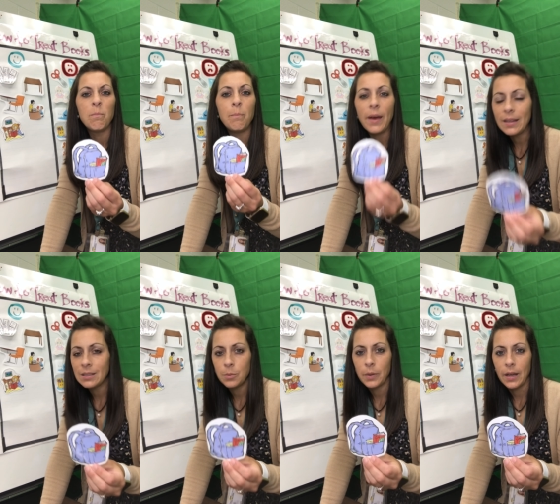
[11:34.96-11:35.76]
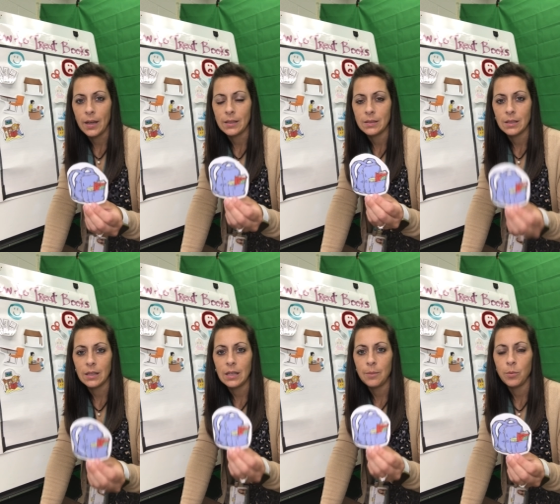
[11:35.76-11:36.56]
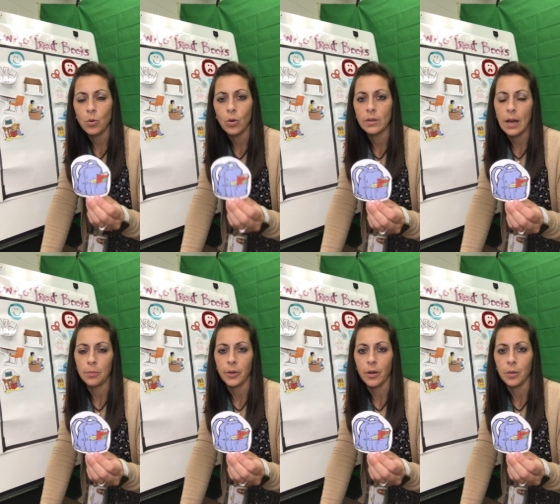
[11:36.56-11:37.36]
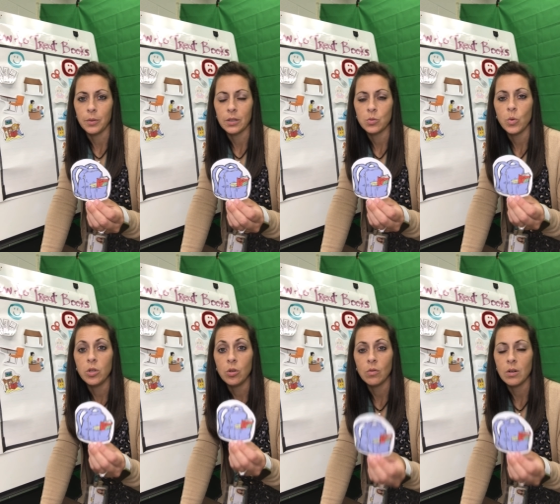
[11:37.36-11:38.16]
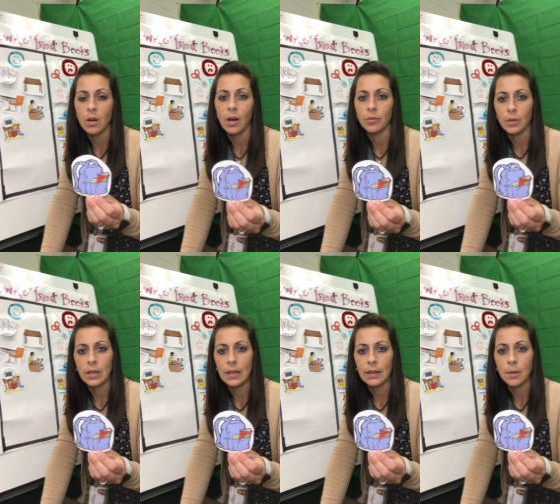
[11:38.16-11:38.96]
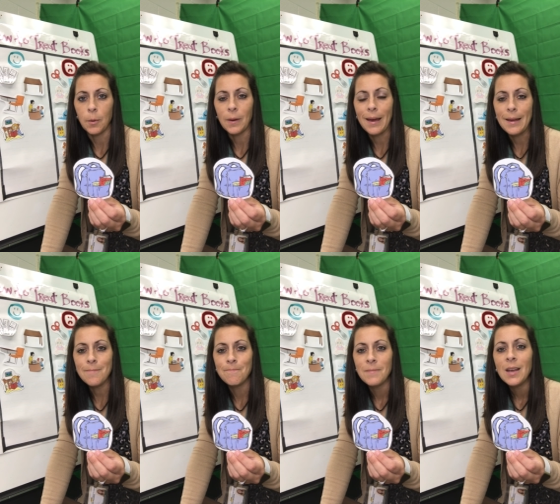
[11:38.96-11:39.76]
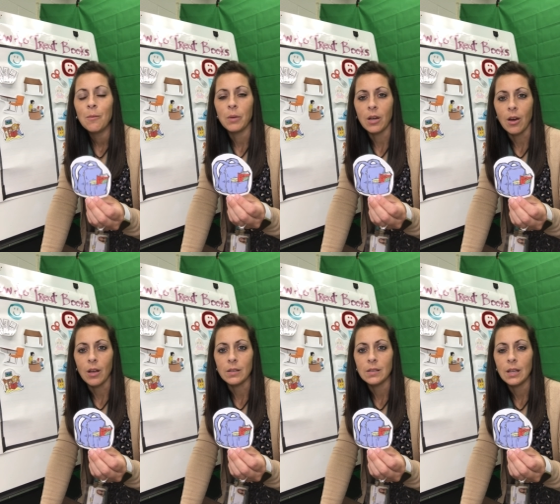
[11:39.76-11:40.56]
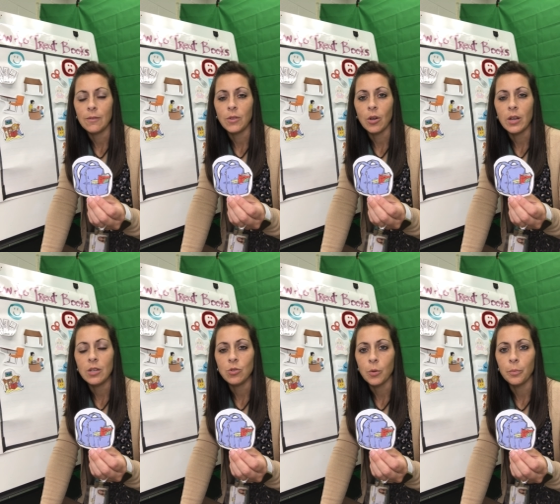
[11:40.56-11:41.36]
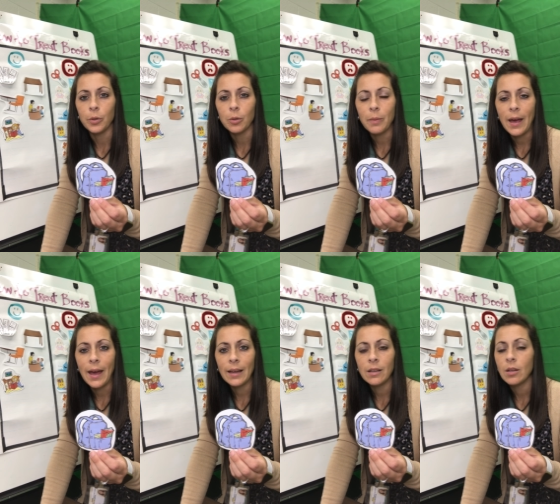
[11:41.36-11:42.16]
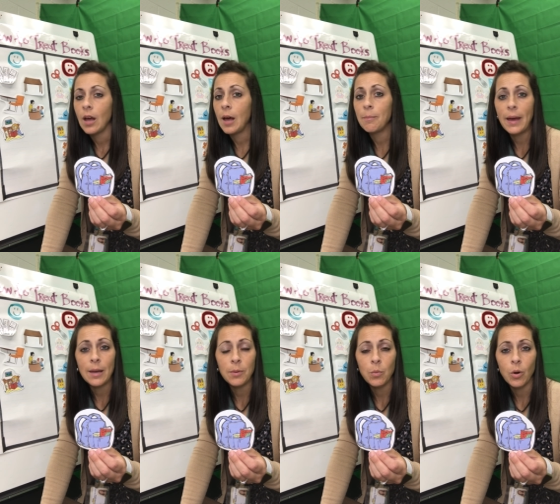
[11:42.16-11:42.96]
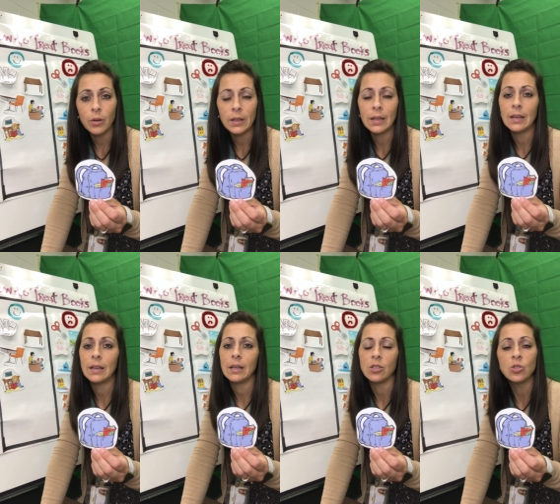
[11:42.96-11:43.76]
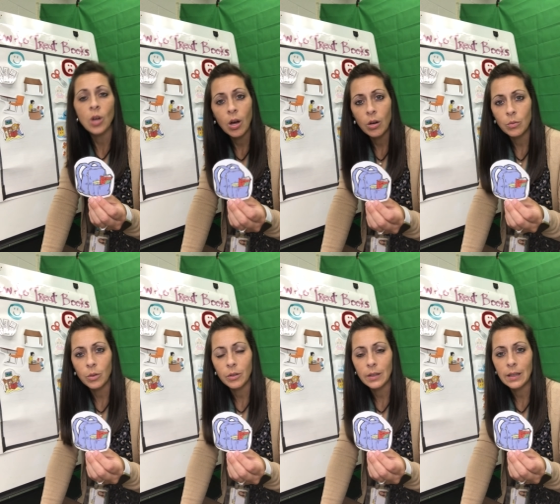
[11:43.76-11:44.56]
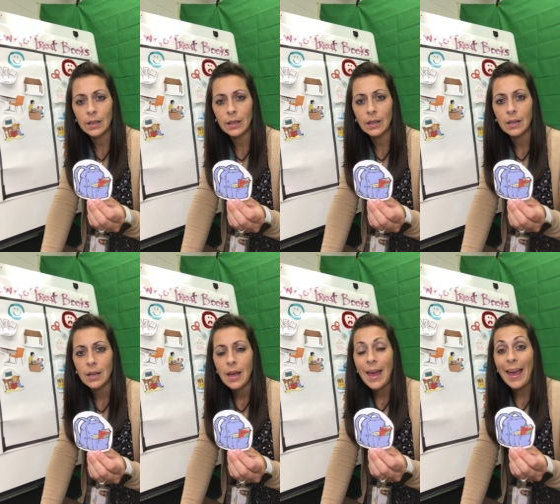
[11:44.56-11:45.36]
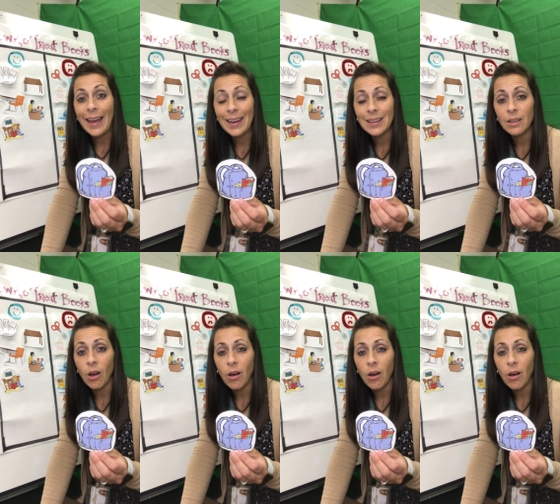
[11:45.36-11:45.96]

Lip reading: best place to keep your library books when you are not reading them, okay? Because if they're in your book bag, a baby won't get it, a dog won't get it, and the